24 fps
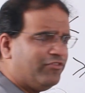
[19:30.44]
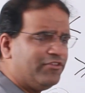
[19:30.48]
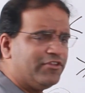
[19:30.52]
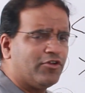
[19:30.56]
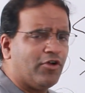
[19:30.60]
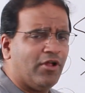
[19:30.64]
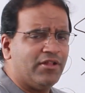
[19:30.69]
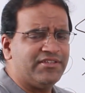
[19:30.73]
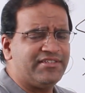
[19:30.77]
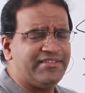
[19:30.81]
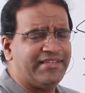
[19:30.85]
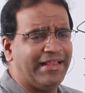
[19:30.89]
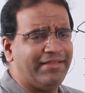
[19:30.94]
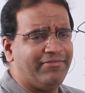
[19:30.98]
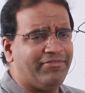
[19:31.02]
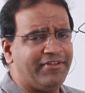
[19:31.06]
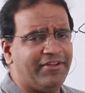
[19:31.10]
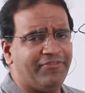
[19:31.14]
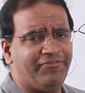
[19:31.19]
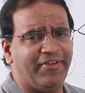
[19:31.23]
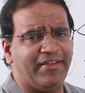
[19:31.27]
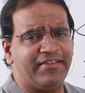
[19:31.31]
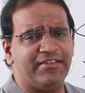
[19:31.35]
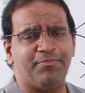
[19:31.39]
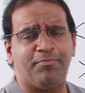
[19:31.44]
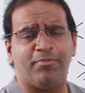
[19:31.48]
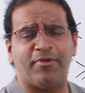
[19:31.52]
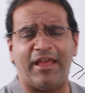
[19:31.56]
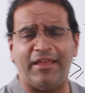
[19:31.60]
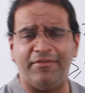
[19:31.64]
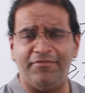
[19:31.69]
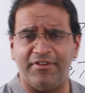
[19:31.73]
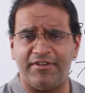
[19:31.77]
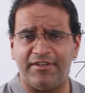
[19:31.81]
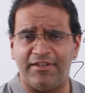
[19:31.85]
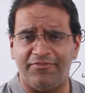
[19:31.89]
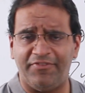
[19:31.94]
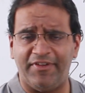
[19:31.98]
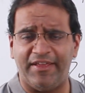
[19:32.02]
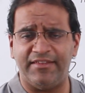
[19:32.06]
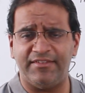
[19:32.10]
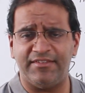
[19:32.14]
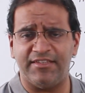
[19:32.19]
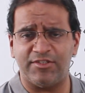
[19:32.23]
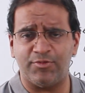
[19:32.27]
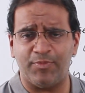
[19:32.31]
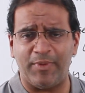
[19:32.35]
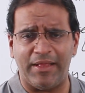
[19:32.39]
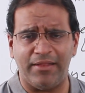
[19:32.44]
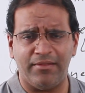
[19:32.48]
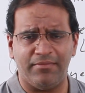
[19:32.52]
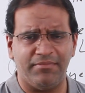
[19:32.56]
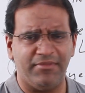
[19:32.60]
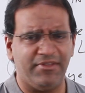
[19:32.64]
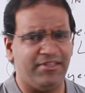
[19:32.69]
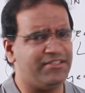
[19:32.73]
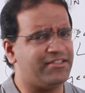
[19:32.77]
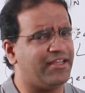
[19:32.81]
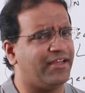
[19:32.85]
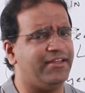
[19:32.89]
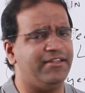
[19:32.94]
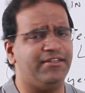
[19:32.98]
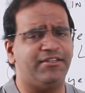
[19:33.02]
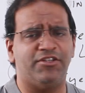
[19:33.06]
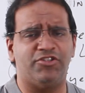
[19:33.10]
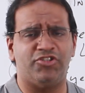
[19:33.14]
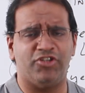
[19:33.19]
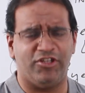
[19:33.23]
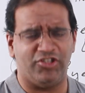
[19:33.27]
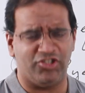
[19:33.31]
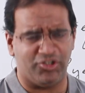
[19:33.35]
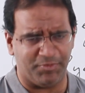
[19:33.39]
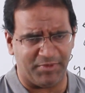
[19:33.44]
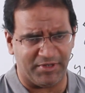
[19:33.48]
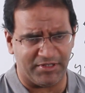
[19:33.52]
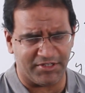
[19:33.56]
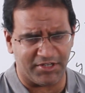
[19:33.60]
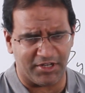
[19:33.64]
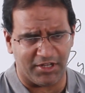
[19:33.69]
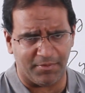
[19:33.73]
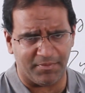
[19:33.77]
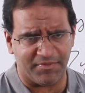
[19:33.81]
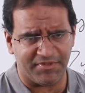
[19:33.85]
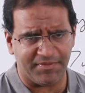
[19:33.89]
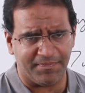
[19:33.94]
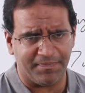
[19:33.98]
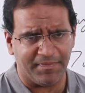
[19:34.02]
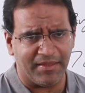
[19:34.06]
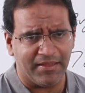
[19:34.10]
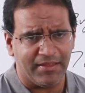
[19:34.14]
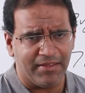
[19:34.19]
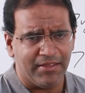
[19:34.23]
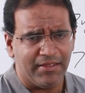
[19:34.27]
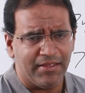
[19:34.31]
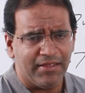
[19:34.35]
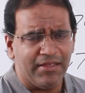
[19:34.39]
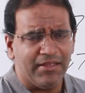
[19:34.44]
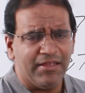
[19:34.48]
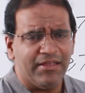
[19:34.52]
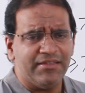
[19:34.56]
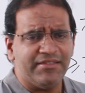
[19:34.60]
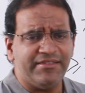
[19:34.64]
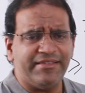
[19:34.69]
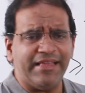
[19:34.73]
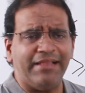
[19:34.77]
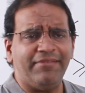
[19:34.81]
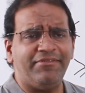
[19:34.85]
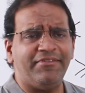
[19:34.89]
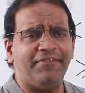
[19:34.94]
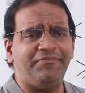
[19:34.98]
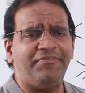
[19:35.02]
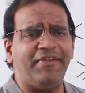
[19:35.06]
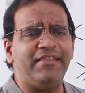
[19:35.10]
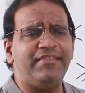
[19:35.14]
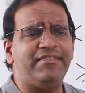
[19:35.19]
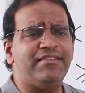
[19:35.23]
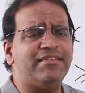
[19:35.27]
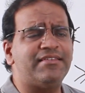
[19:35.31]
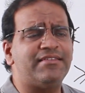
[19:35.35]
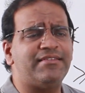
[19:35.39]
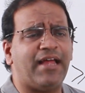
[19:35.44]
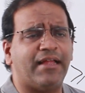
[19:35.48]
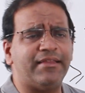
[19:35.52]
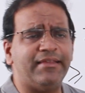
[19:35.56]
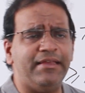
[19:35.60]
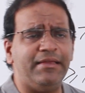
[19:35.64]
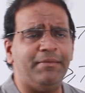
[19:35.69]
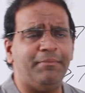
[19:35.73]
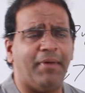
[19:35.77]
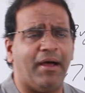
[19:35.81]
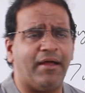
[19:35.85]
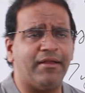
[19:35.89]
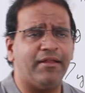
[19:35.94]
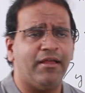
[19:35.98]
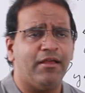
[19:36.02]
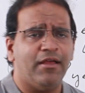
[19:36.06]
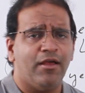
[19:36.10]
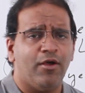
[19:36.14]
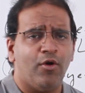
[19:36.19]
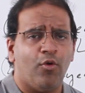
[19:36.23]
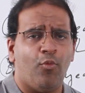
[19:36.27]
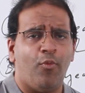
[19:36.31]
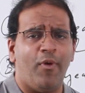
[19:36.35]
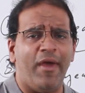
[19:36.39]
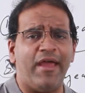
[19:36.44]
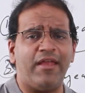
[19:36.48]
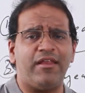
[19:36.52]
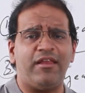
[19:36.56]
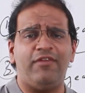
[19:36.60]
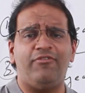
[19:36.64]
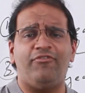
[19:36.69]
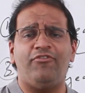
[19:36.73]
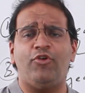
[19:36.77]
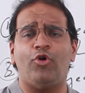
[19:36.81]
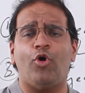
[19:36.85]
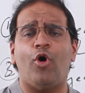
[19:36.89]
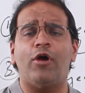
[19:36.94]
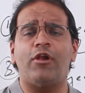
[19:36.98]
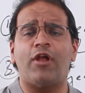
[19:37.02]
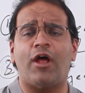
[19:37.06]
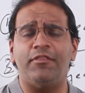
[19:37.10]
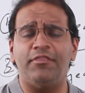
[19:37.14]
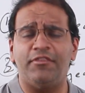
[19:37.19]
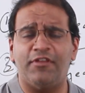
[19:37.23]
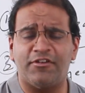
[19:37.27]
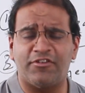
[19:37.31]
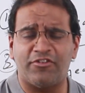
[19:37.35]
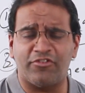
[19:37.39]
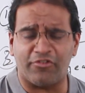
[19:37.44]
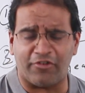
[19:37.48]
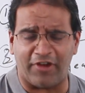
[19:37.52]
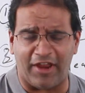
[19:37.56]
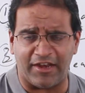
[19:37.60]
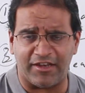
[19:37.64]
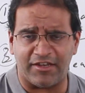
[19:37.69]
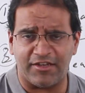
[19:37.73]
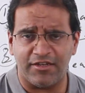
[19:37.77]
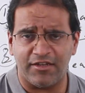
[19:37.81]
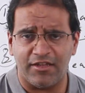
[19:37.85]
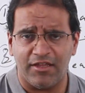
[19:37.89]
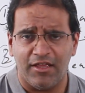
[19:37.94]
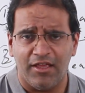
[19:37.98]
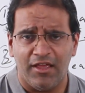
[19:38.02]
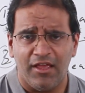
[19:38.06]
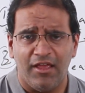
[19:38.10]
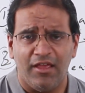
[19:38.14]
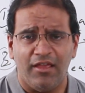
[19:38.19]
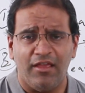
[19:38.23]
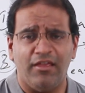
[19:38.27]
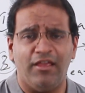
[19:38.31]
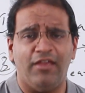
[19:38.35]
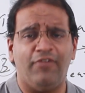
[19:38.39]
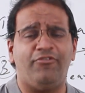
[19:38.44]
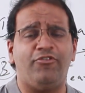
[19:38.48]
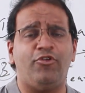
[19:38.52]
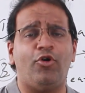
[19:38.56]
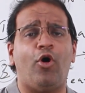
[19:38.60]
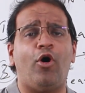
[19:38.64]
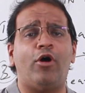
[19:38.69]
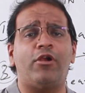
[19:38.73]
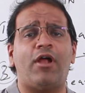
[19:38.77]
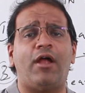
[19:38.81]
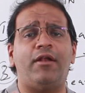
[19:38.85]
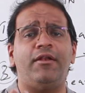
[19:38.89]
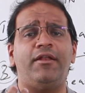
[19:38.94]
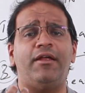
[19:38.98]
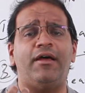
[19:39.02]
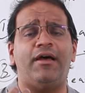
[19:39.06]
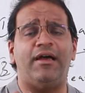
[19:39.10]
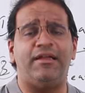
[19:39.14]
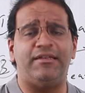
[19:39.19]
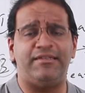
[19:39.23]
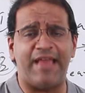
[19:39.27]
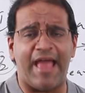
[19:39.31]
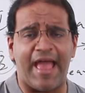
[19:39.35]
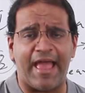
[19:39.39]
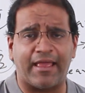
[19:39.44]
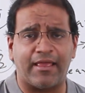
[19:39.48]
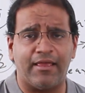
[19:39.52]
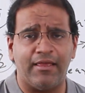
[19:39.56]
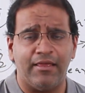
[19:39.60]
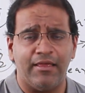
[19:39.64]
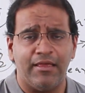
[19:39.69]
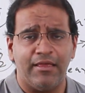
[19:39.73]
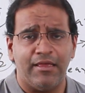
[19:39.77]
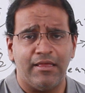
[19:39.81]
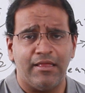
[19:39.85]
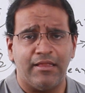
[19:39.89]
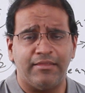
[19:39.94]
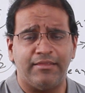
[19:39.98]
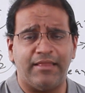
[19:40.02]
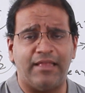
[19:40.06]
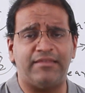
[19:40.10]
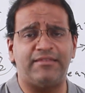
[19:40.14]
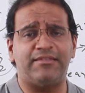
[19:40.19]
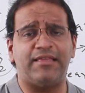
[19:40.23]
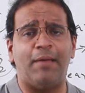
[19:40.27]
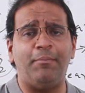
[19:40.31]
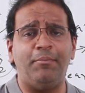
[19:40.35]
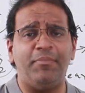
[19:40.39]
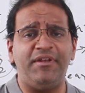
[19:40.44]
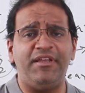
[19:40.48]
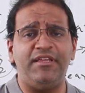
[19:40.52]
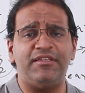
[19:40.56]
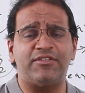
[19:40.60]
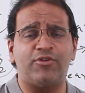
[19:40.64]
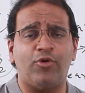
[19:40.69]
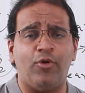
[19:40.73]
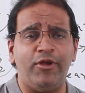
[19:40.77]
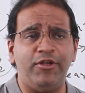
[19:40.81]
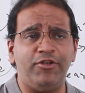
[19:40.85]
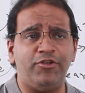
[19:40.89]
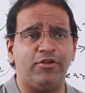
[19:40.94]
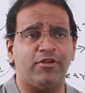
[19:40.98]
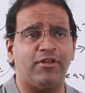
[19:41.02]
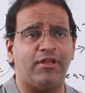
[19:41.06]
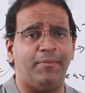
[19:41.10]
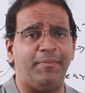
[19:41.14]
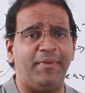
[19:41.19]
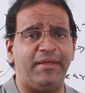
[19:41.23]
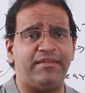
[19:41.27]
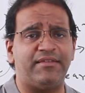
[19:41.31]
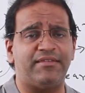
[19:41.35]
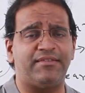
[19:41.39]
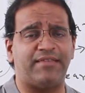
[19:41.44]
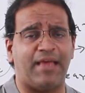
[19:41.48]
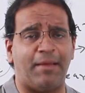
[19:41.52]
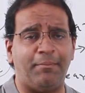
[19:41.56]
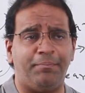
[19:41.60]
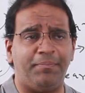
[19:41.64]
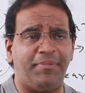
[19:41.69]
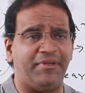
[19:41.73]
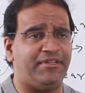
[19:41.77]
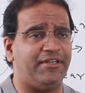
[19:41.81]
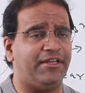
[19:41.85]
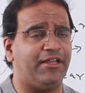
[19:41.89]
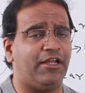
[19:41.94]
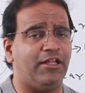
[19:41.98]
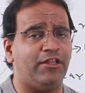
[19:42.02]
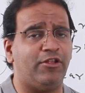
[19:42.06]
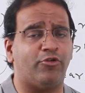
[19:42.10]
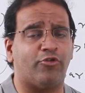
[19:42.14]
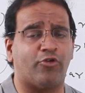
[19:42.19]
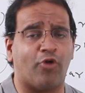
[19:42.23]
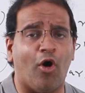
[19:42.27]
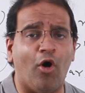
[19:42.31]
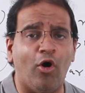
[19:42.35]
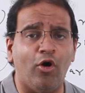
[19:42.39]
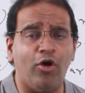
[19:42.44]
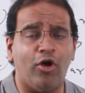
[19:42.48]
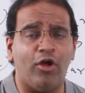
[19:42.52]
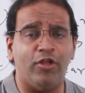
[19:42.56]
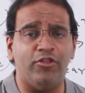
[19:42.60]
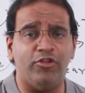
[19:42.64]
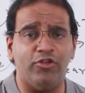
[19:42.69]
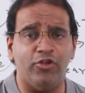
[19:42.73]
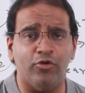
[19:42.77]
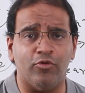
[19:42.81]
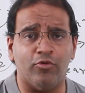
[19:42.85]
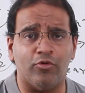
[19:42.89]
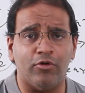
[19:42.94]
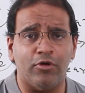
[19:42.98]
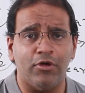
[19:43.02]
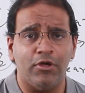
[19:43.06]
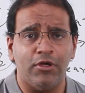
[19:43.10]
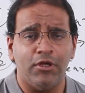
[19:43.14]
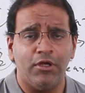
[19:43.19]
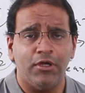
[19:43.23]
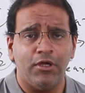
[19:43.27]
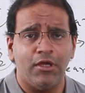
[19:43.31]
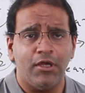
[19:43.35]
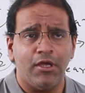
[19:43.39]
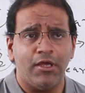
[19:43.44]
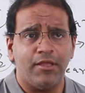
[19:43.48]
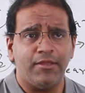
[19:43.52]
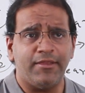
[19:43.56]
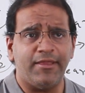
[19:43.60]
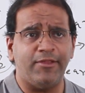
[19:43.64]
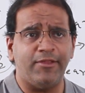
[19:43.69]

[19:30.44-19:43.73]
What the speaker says: We often call self-defense private defense as well. These are interchangeable terms. Self-defense is nothing but where if you're under threat, if you're under attack, that somebody is going to commit some particular wrong on you,